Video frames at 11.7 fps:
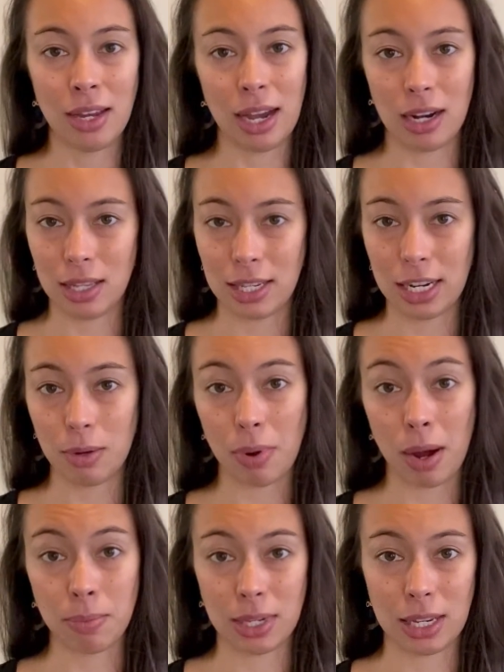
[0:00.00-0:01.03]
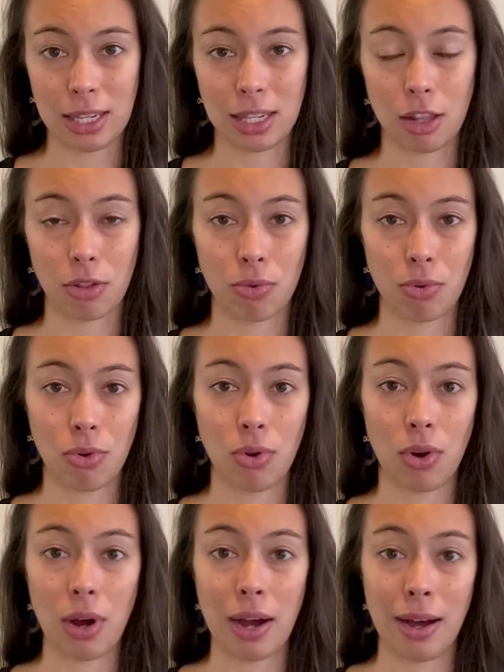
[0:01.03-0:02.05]
and instead pumps us
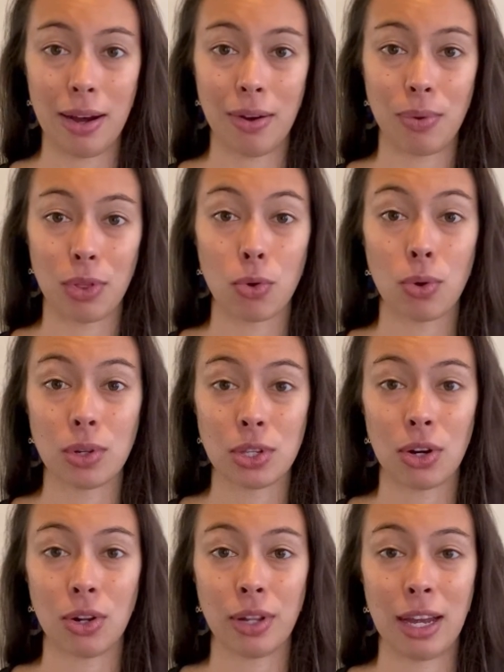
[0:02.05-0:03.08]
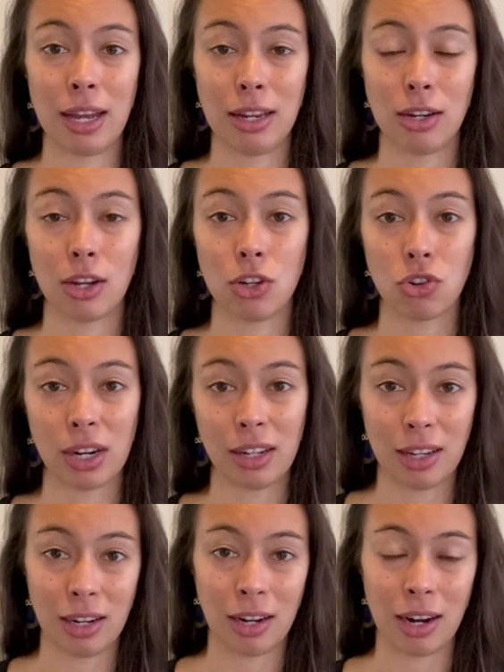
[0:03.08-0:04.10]
through with cortisol and
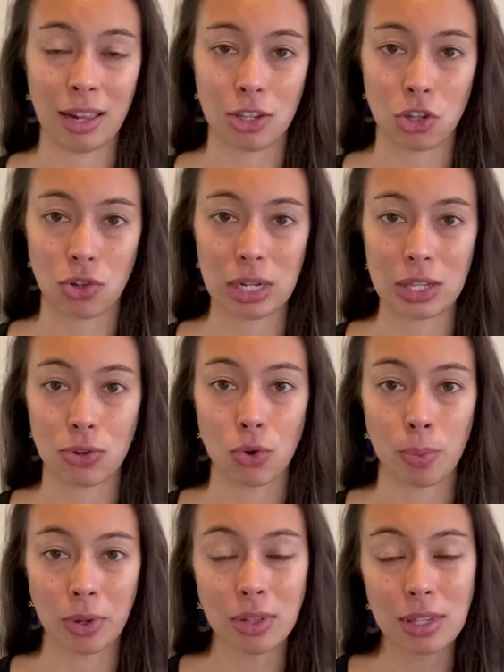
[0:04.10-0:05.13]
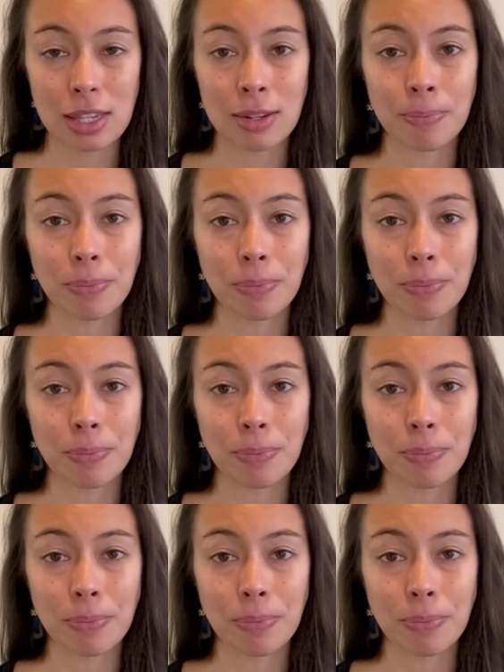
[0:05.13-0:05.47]
adrenaline and other stress hormones.